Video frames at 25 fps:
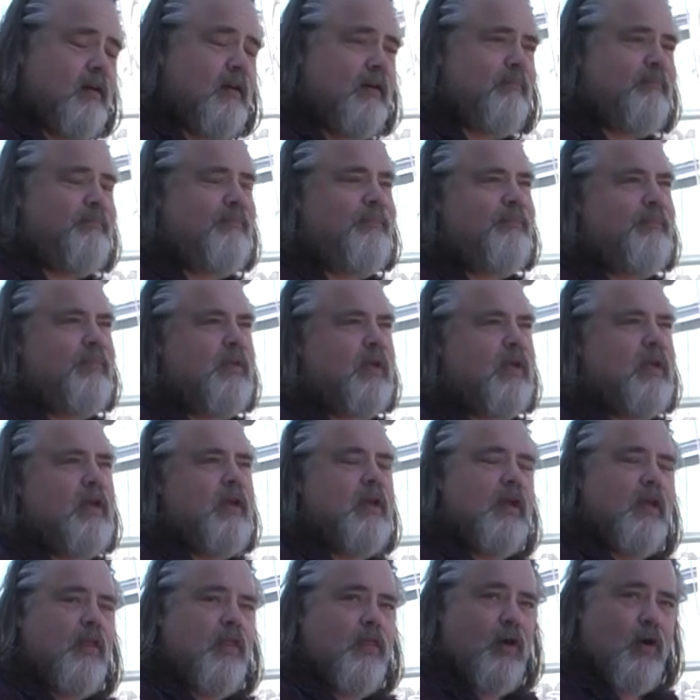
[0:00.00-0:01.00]
or
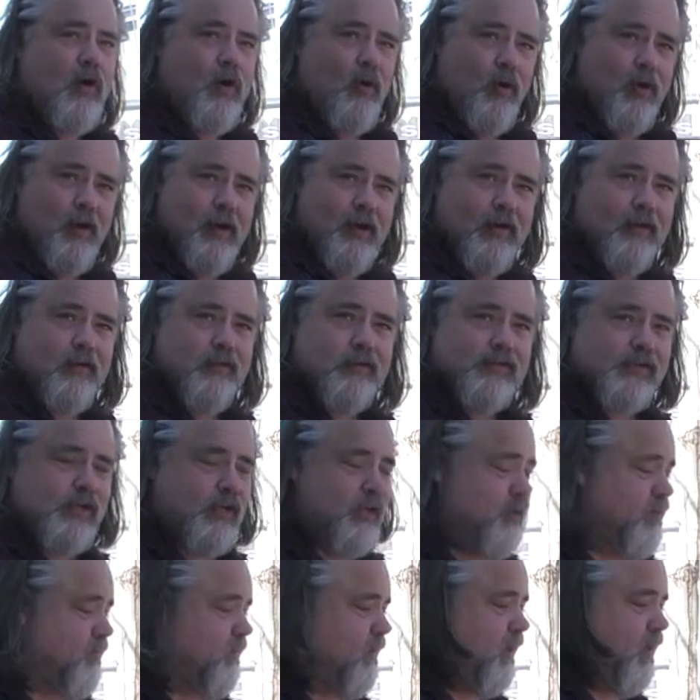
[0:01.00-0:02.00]
the oil,
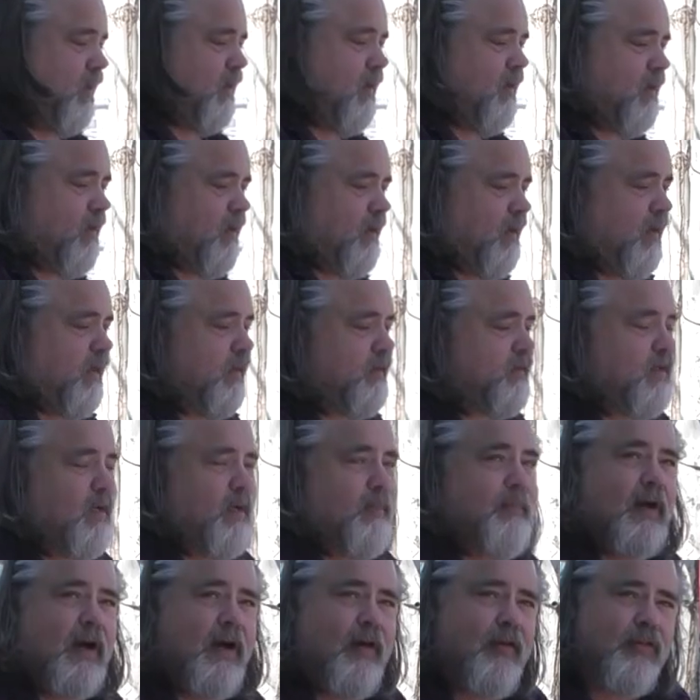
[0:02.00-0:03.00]
excuse me, is at
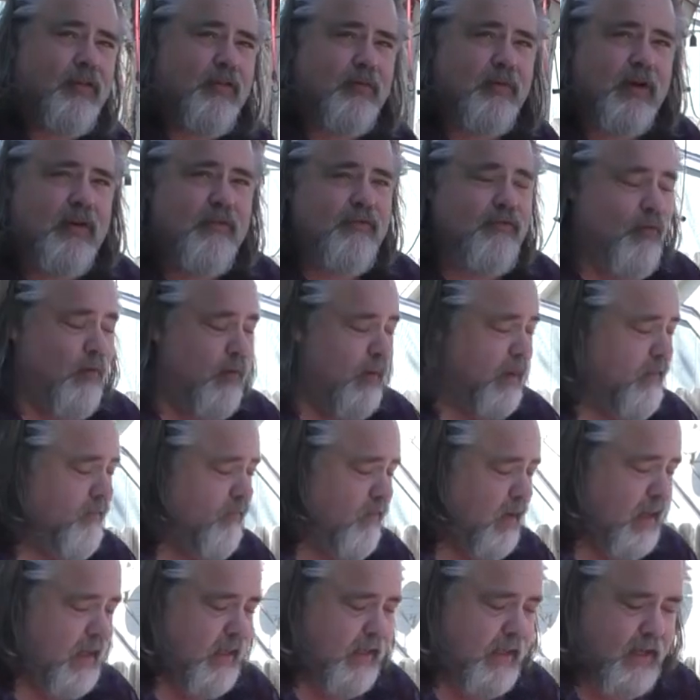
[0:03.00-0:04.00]
about three forty
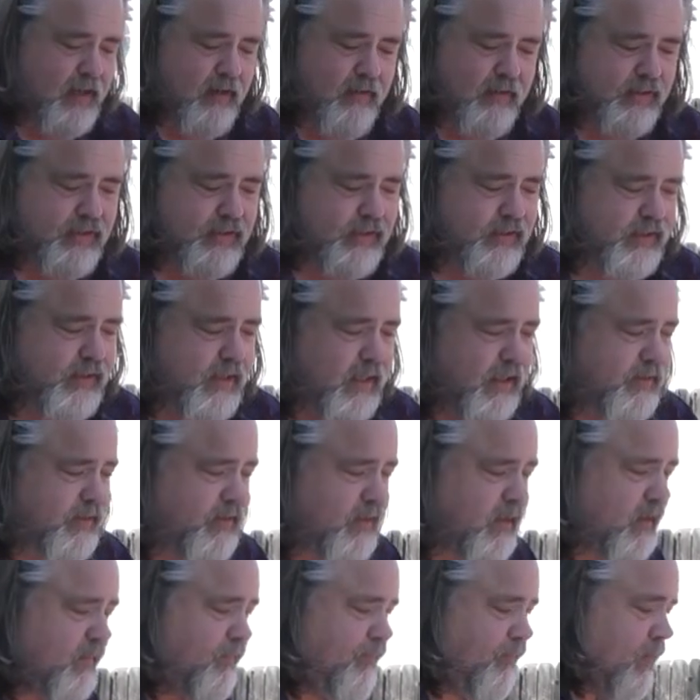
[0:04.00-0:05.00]
right now. I just
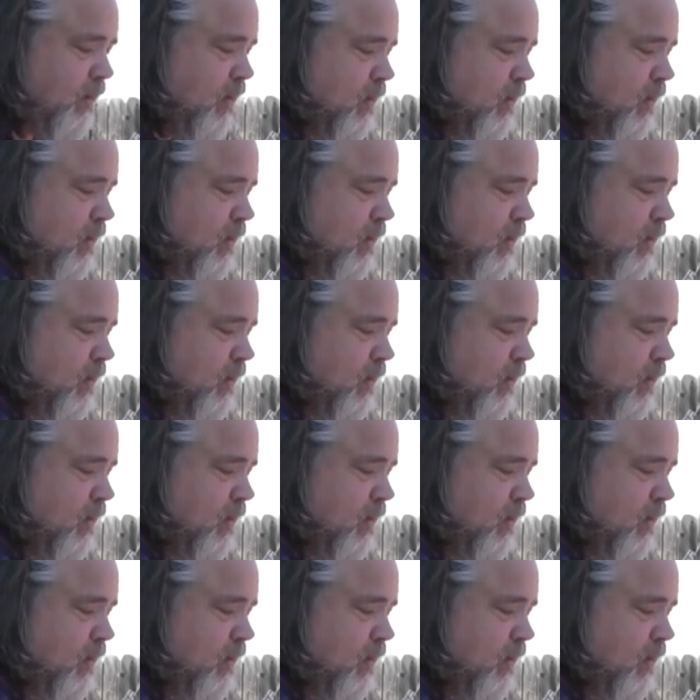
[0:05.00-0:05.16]
tested it.